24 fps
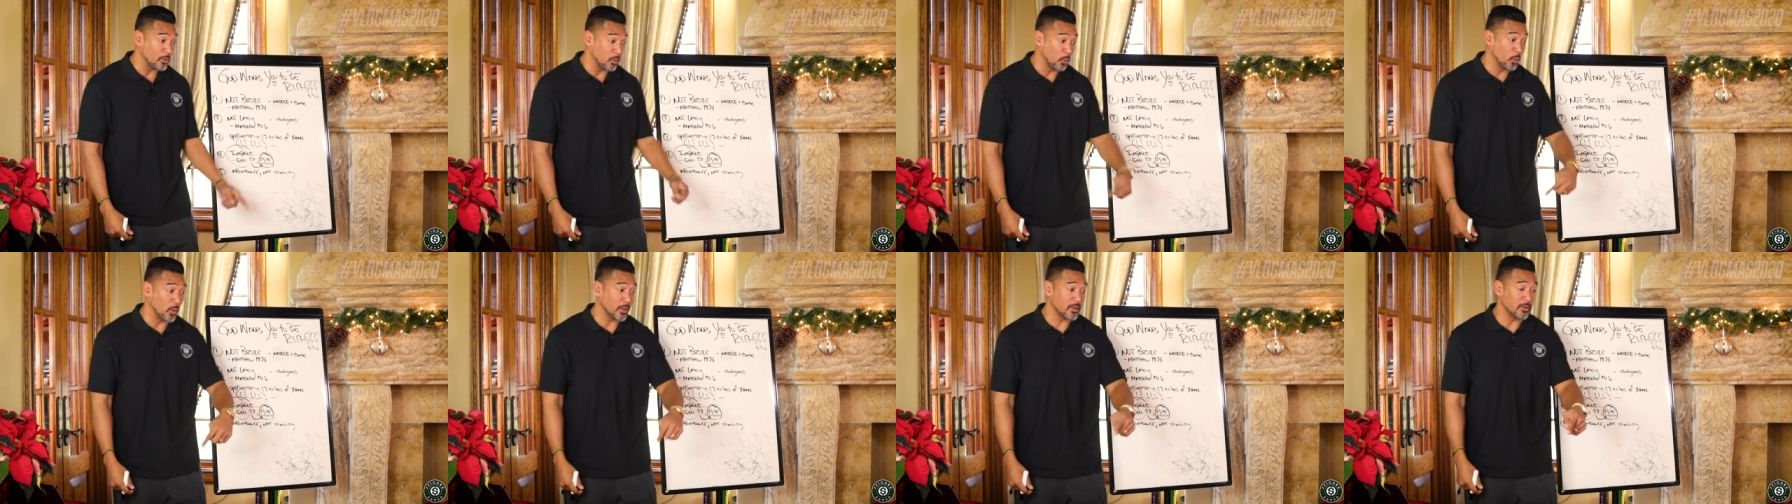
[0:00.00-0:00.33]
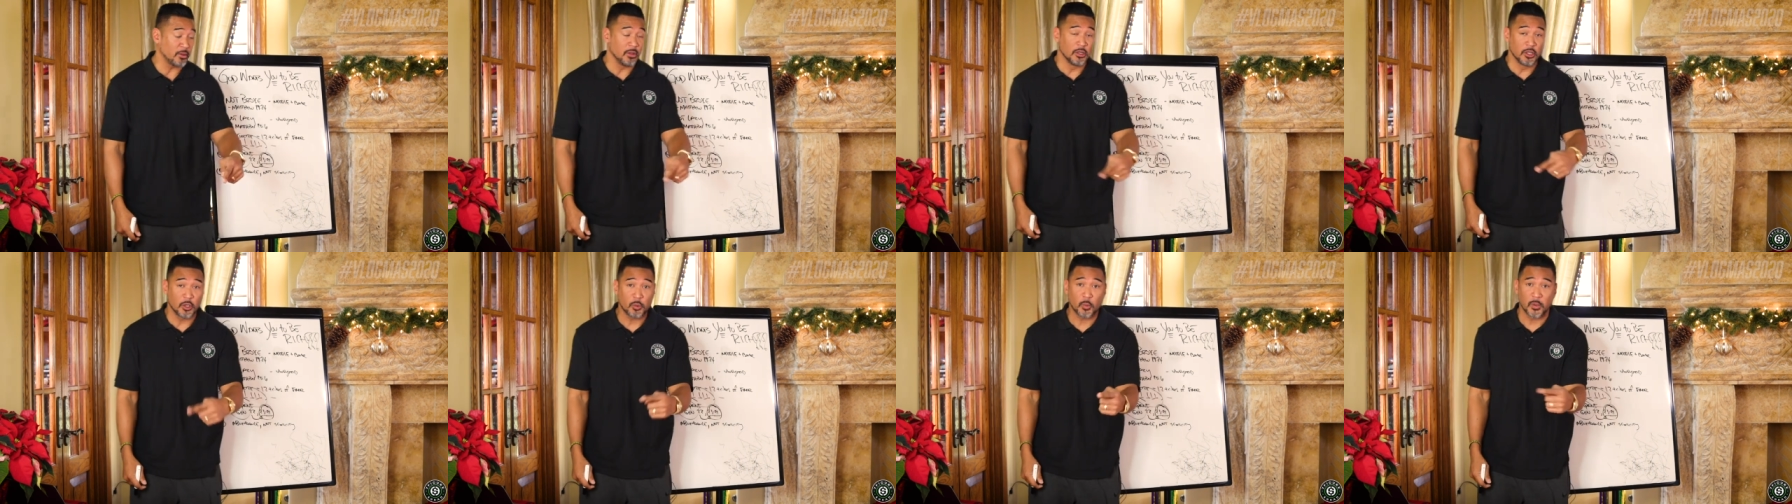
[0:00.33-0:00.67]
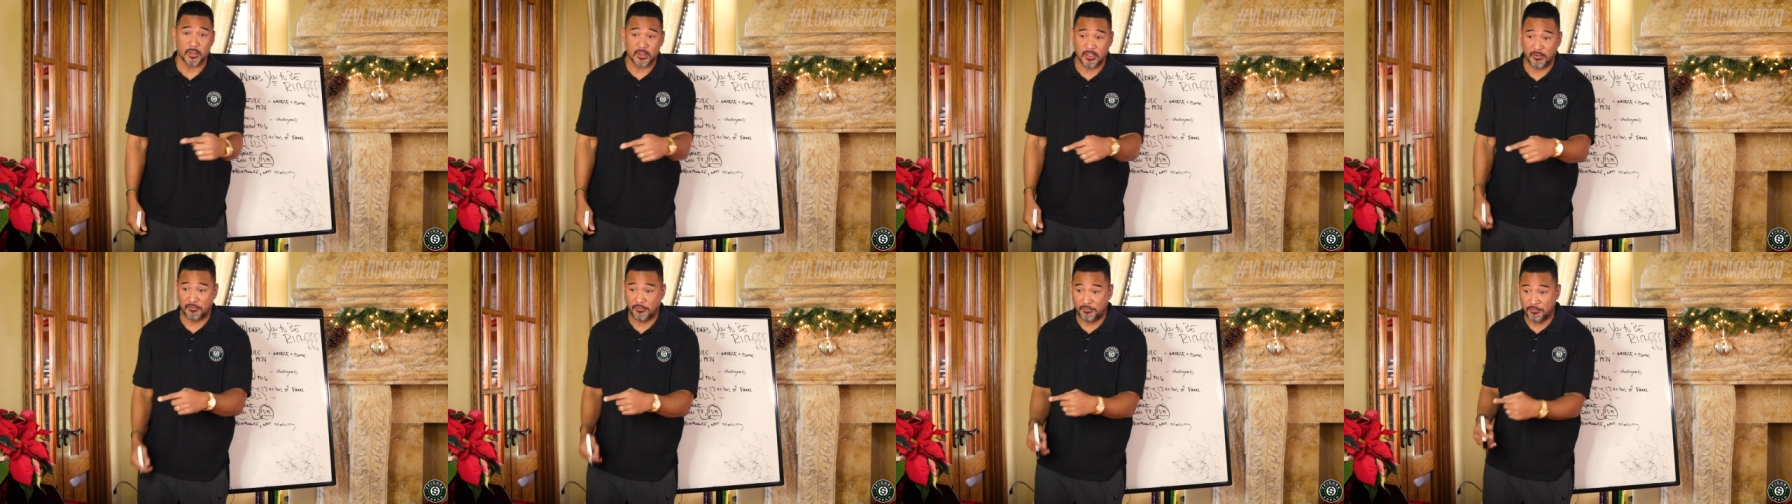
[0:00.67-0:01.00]
look, look,
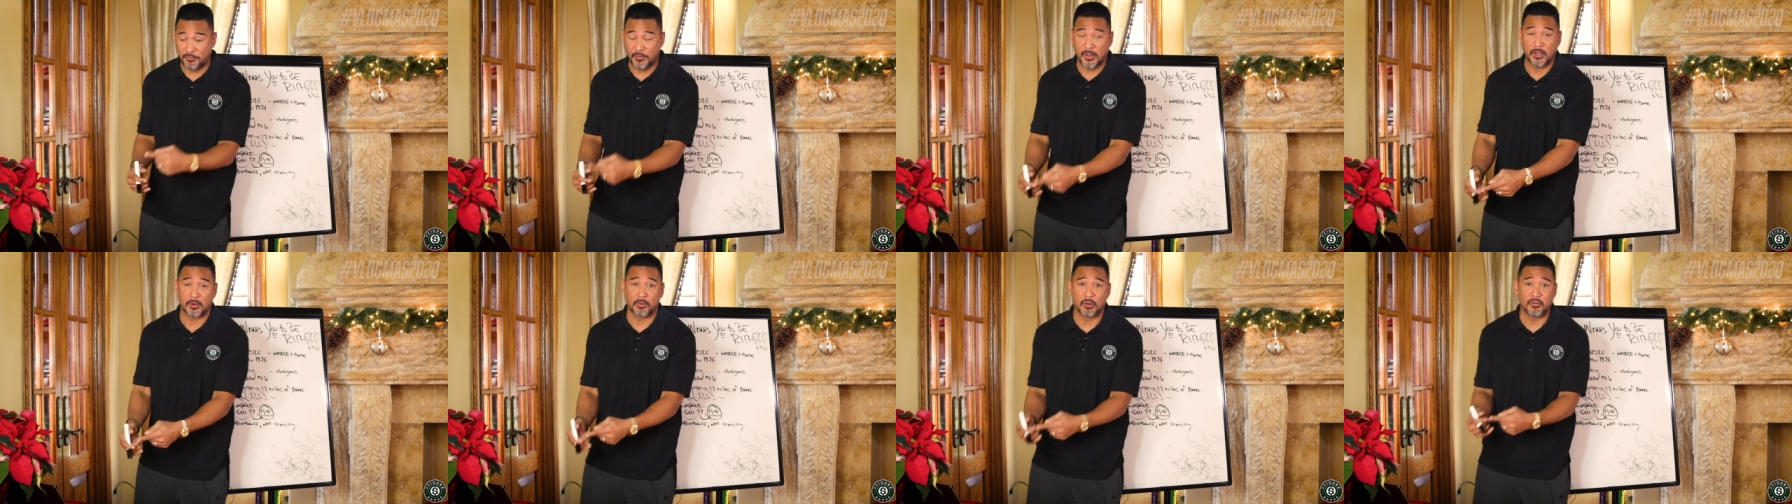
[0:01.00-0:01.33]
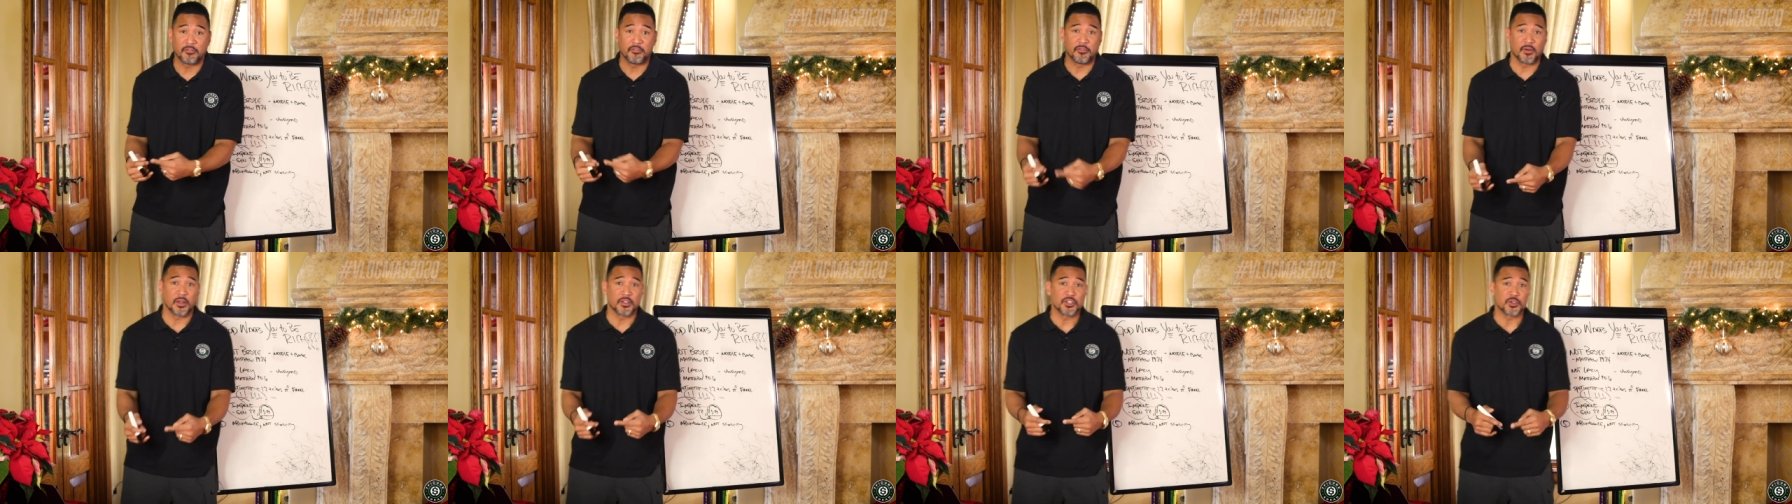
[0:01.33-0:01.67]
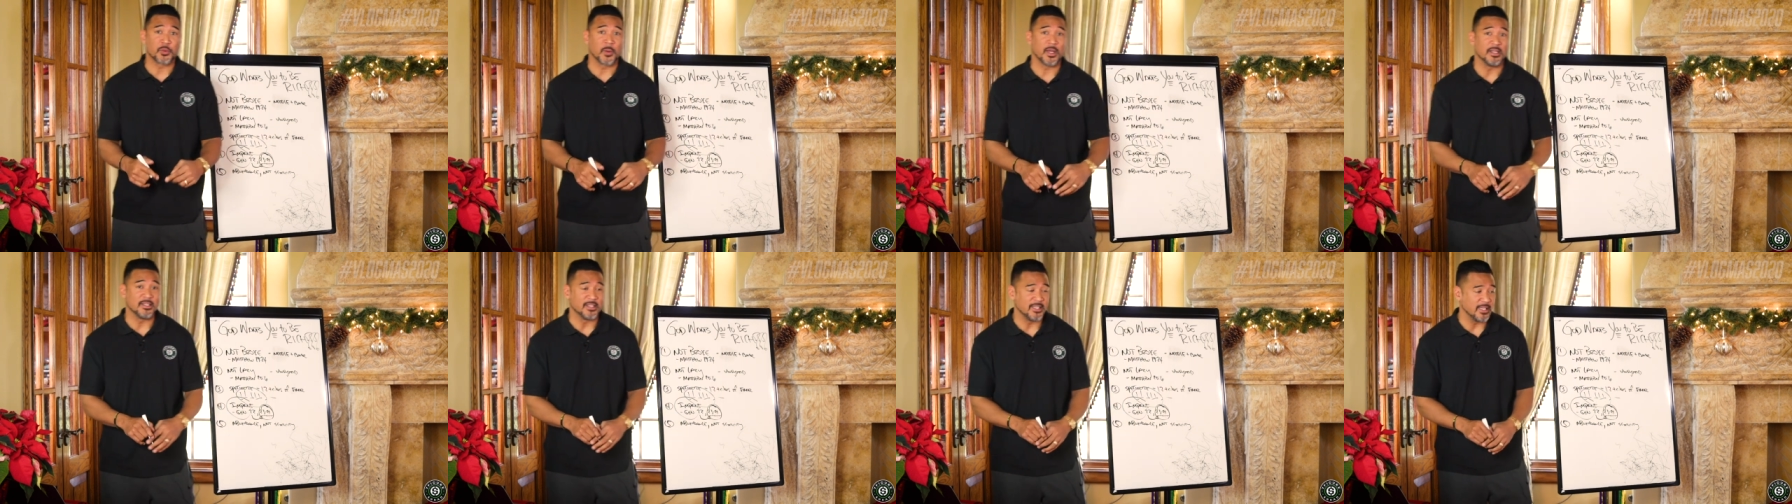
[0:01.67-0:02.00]
look what the federal
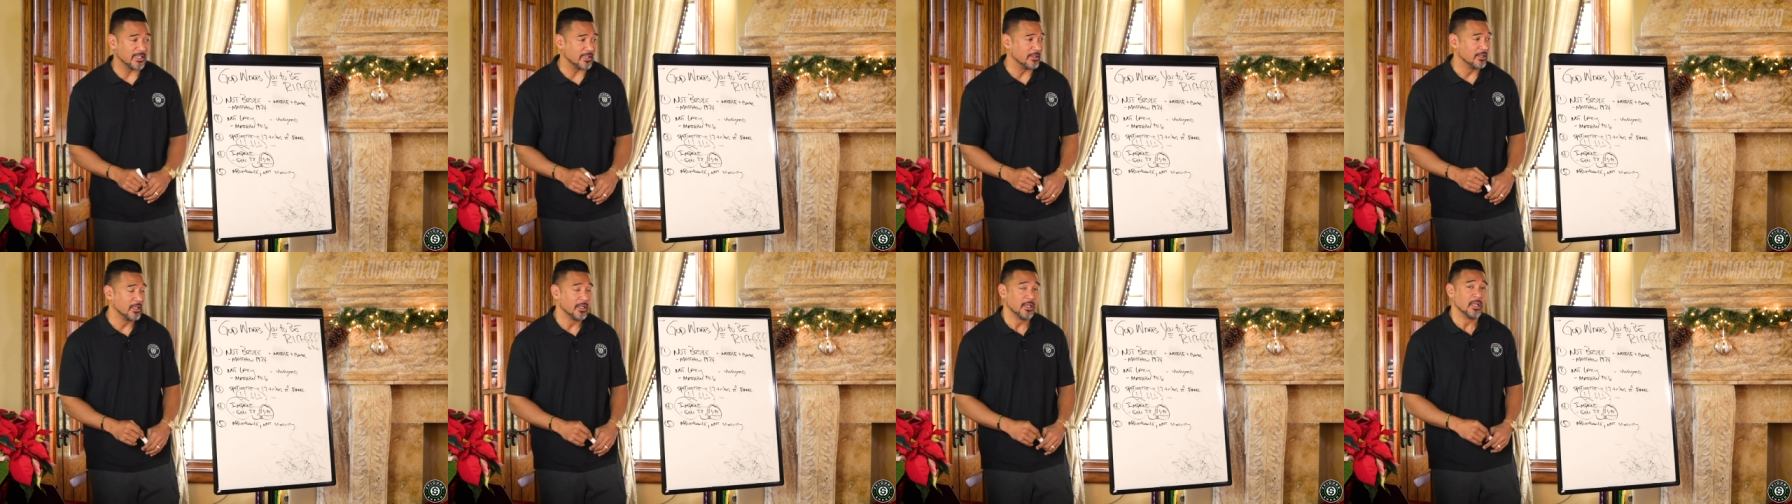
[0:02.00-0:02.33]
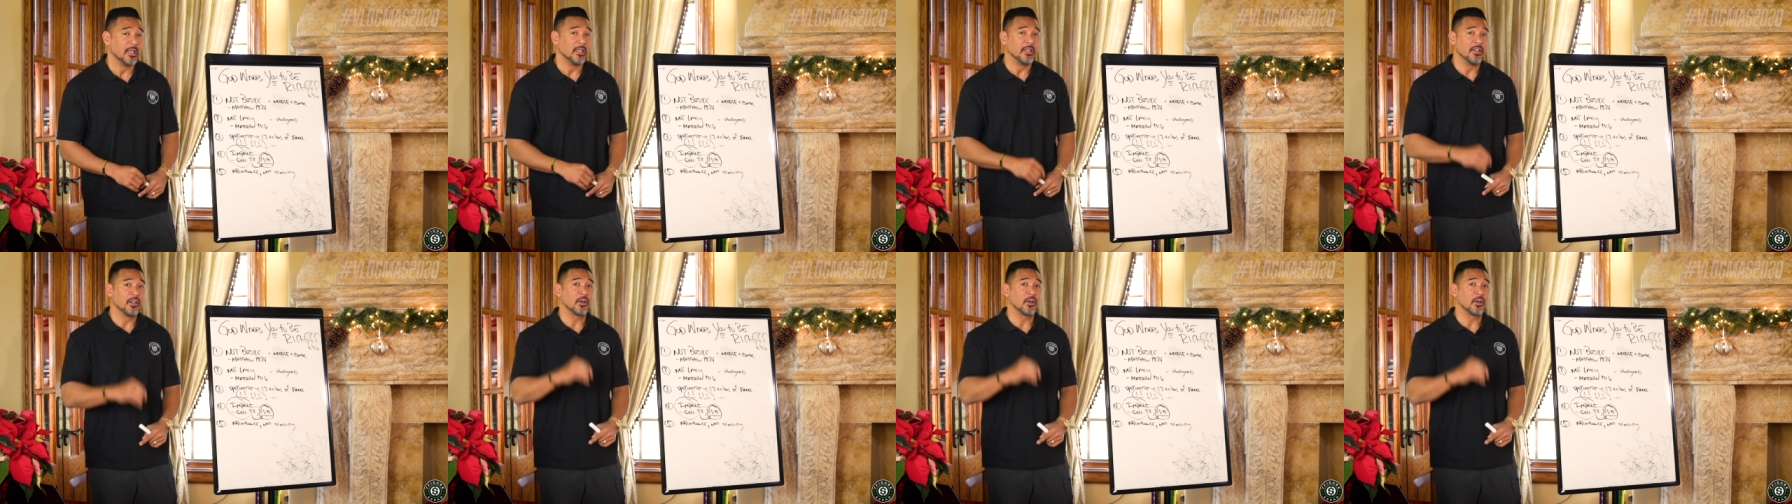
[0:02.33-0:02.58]
funds rate did.